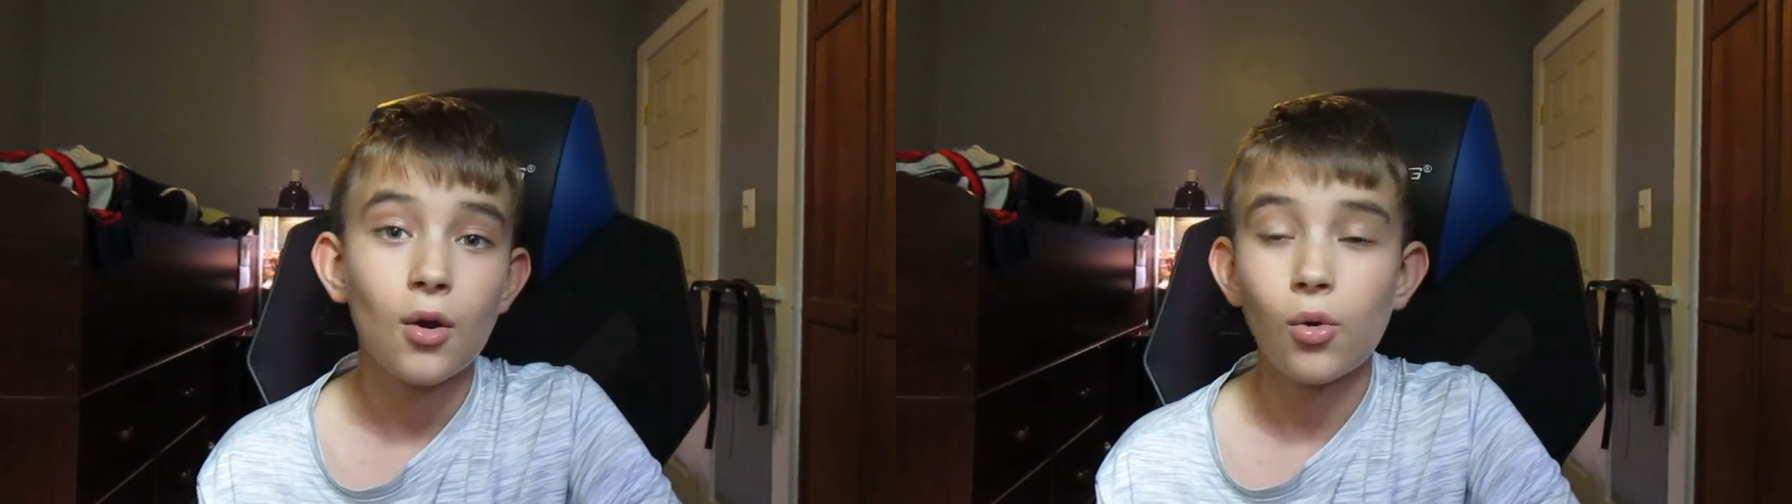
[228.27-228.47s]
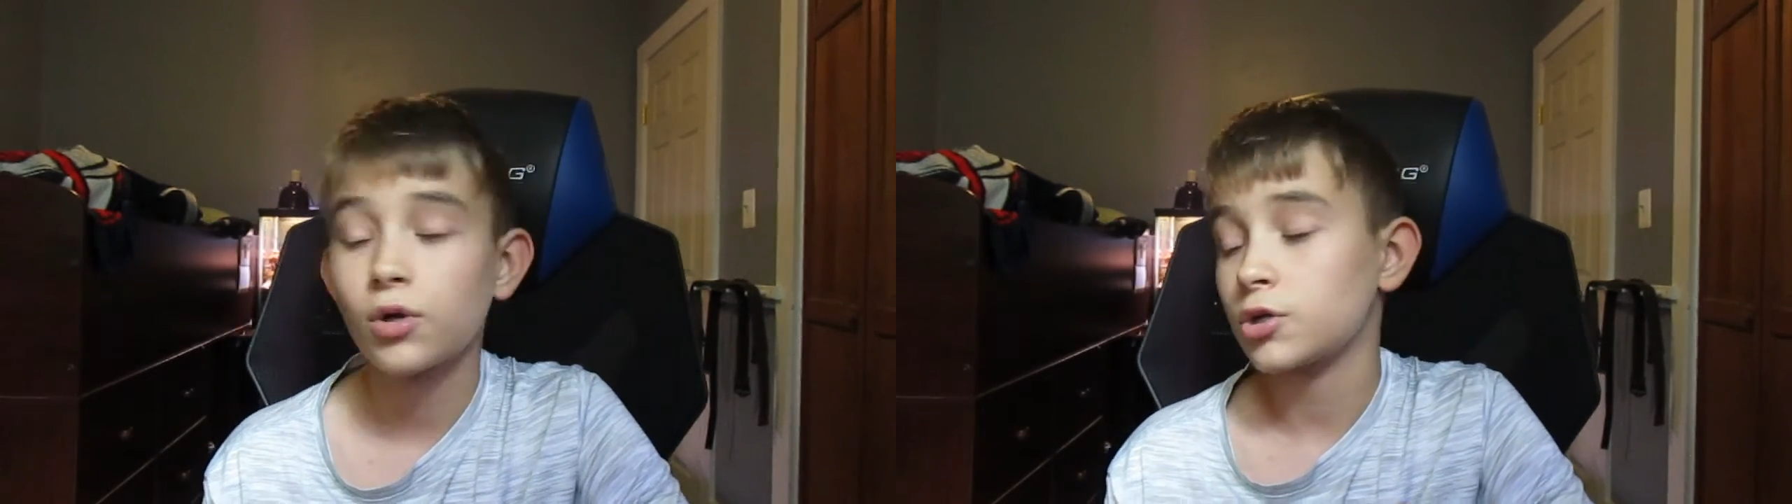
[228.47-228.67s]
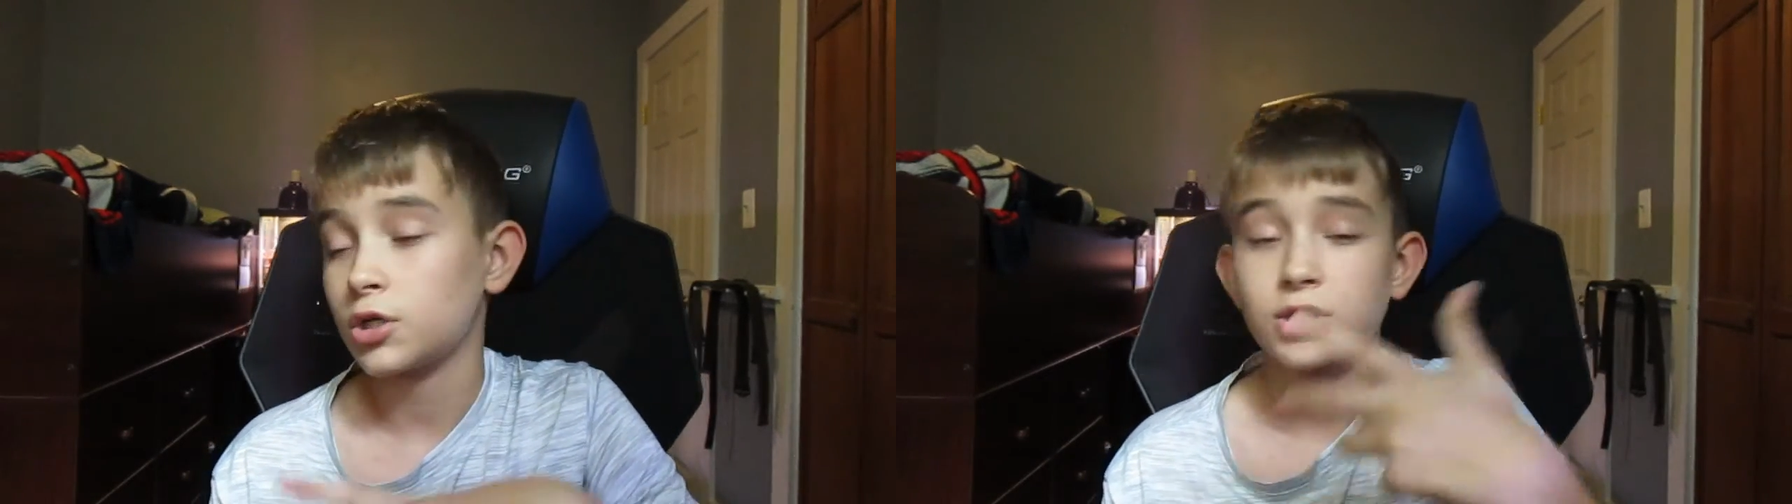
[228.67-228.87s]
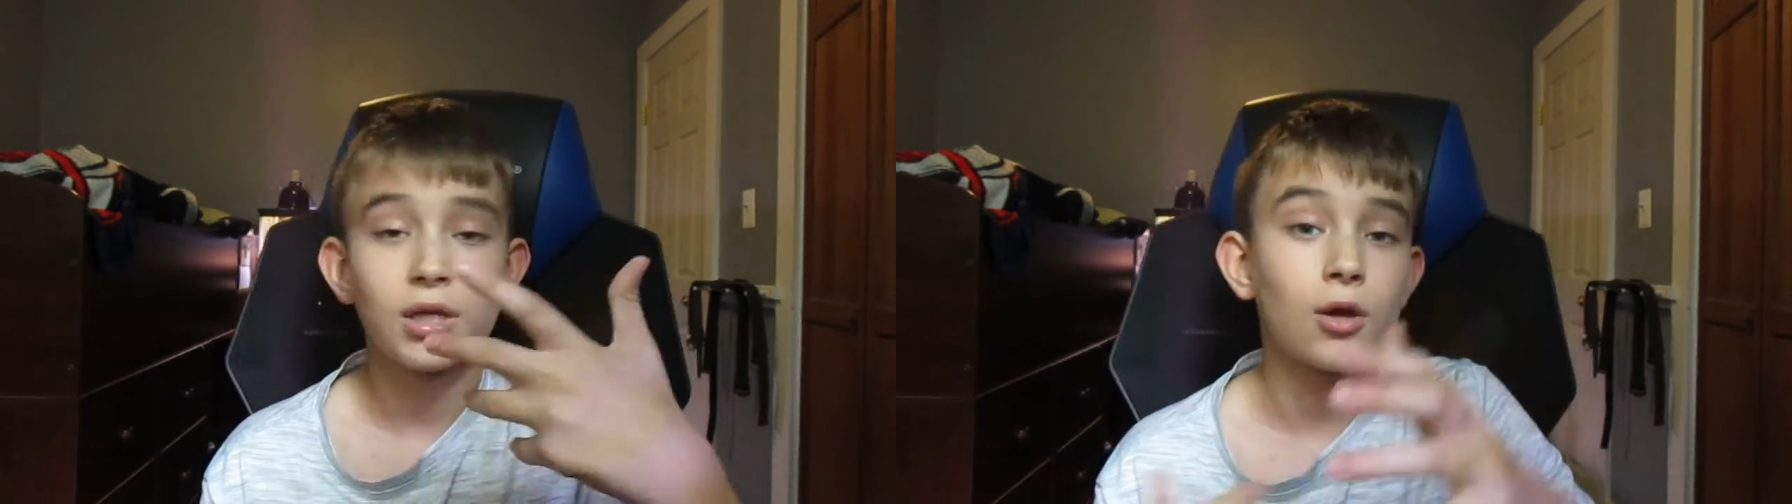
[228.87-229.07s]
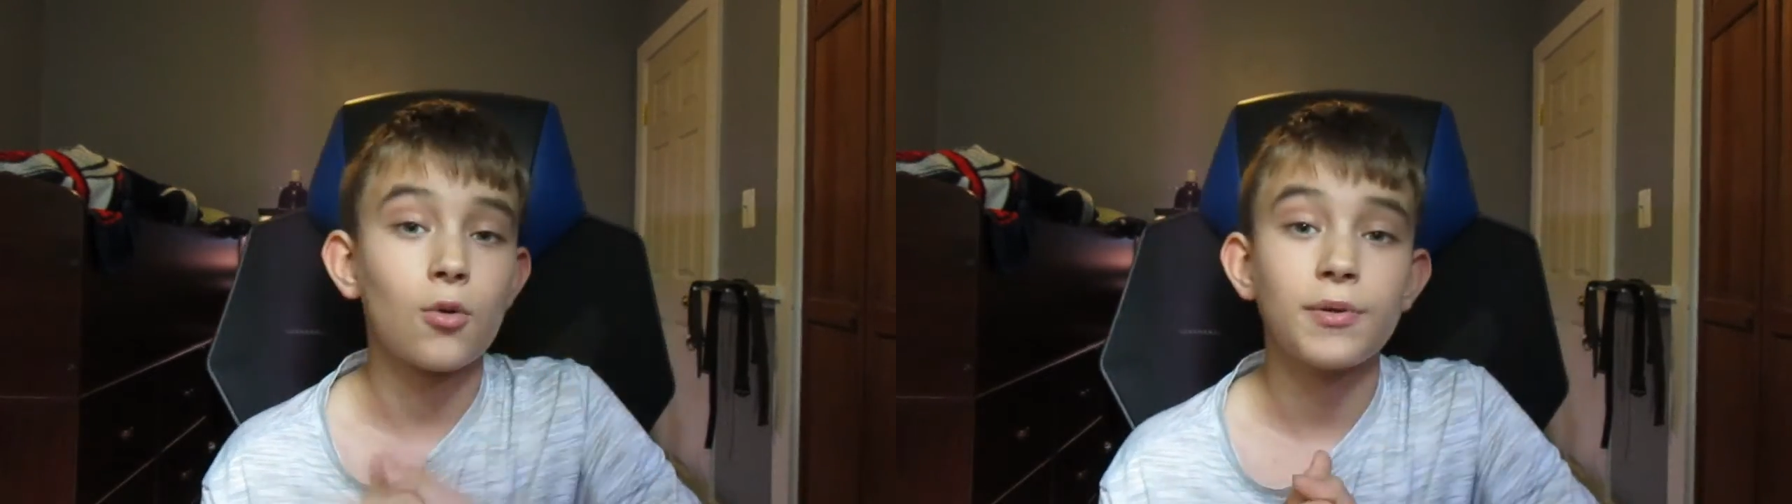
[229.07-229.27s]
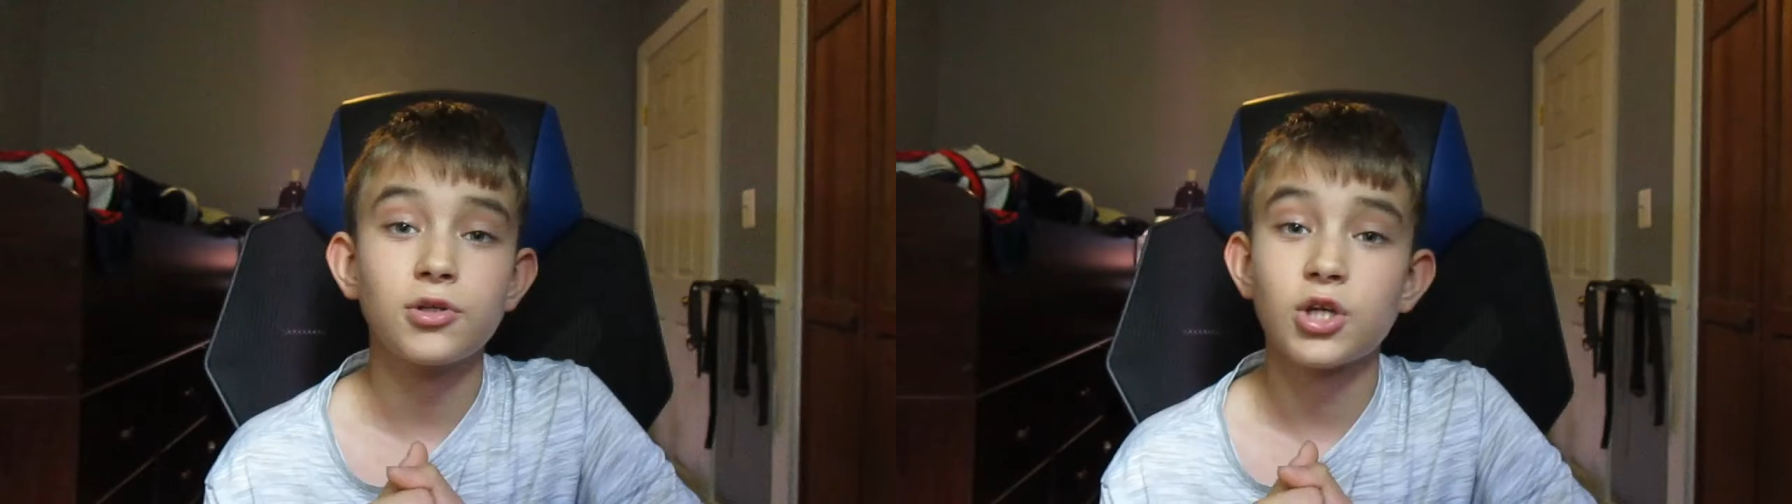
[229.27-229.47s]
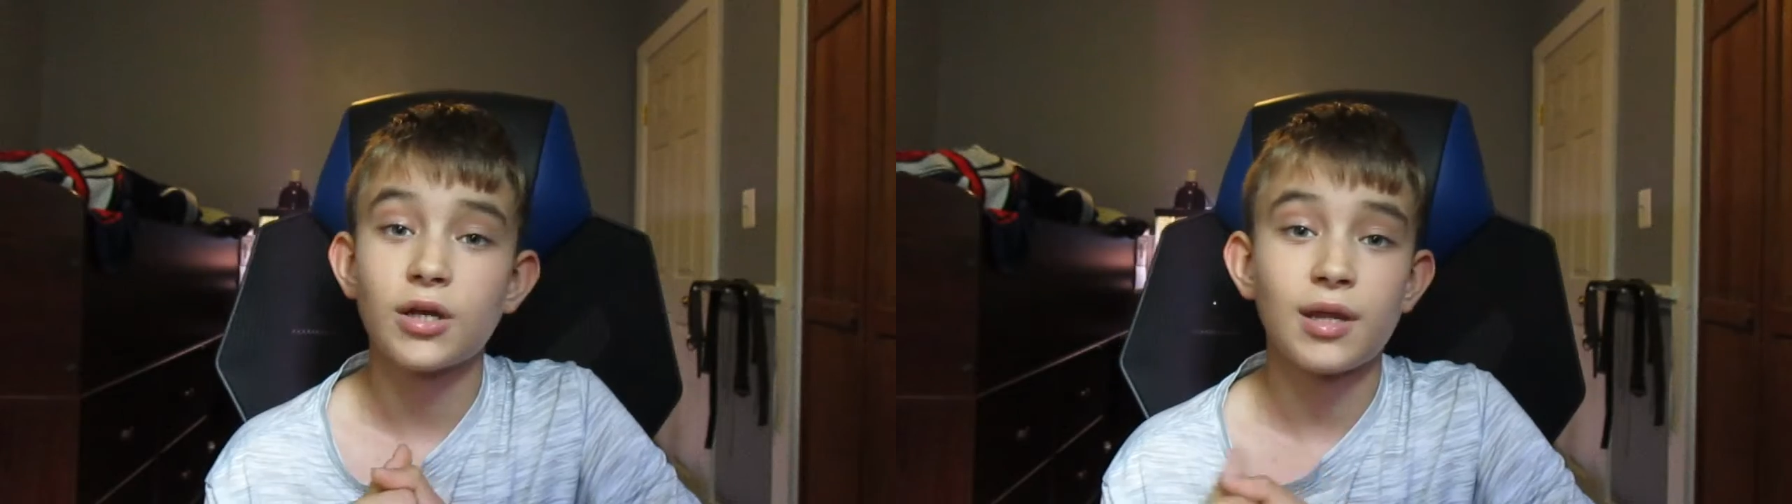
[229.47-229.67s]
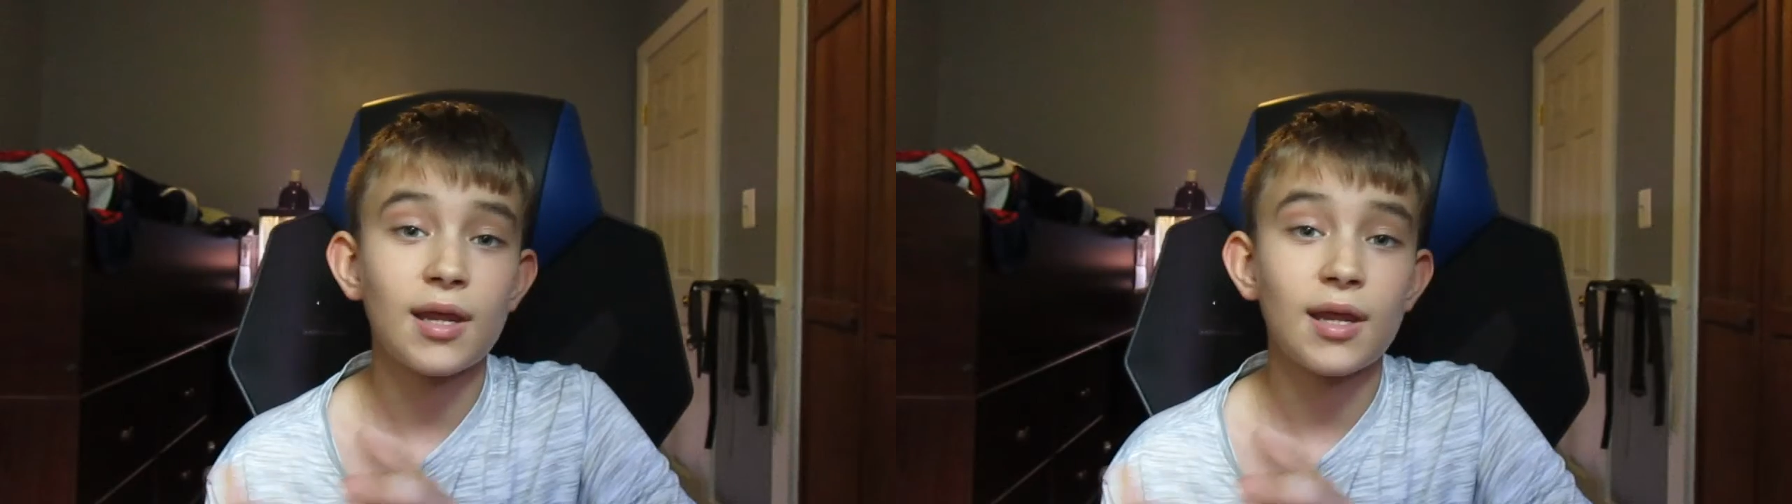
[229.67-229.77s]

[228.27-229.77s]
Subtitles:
or crested gecko, bearded dragon,